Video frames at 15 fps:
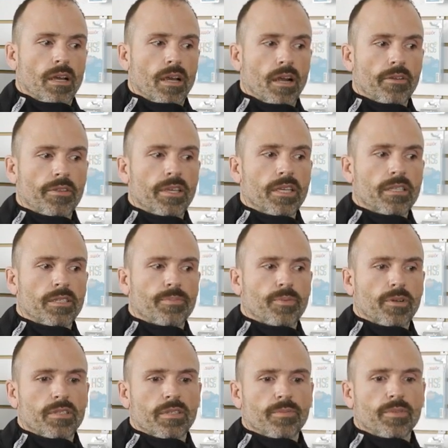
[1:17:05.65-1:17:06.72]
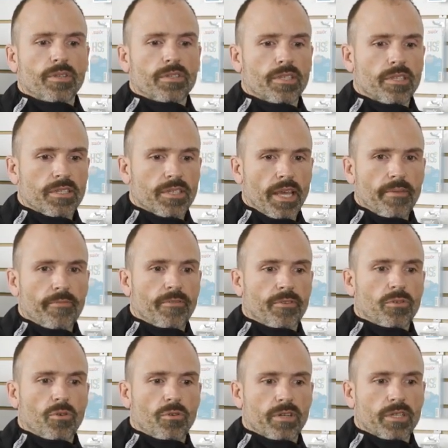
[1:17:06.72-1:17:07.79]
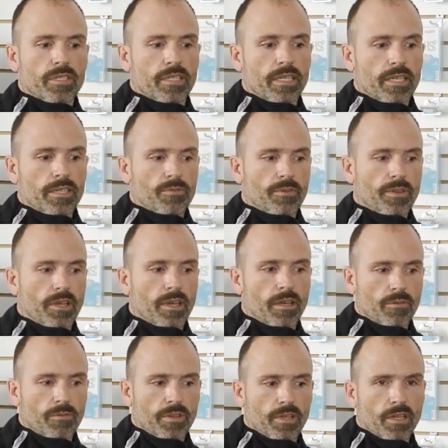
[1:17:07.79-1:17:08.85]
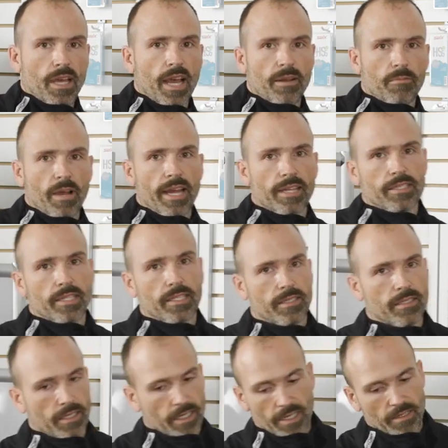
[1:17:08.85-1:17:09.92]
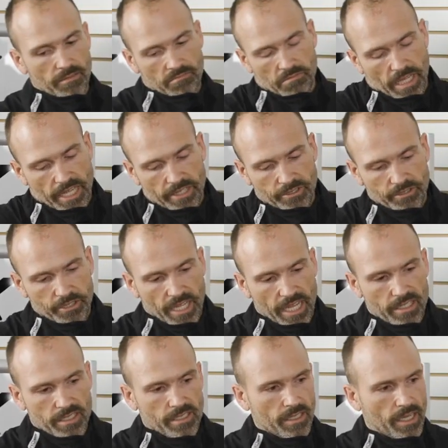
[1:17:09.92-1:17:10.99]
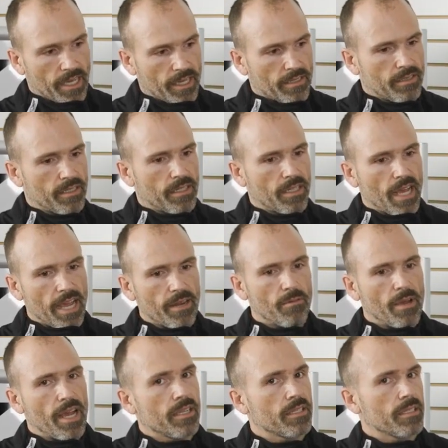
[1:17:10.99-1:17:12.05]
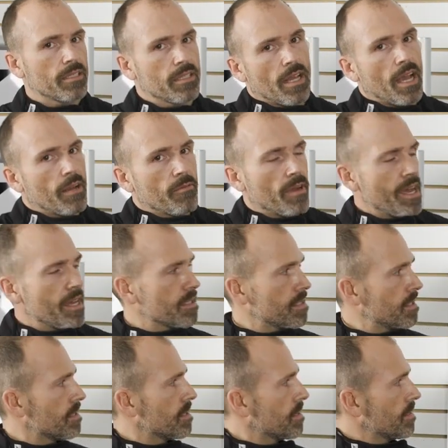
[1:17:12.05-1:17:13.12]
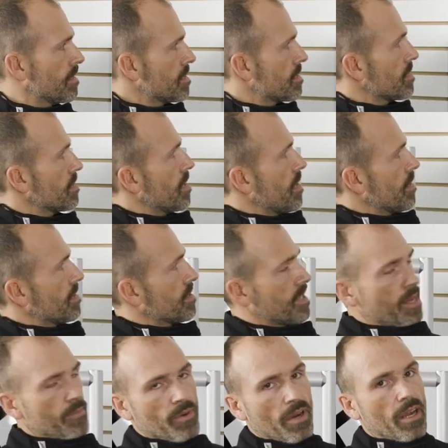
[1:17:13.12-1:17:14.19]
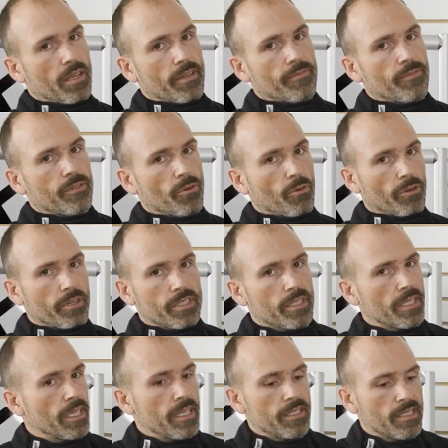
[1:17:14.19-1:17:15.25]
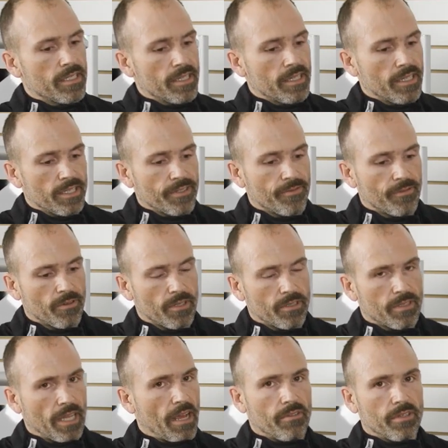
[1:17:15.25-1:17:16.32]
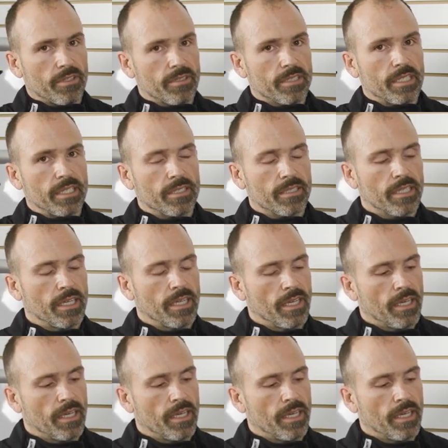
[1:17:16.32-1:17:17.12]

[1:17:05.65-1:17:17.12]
Are these principles the same for Nordic skis with the glide waxing? And the answer is yes. The glide wax is glide wax. This is all the same product for Nordic skis as it is for downhill skis.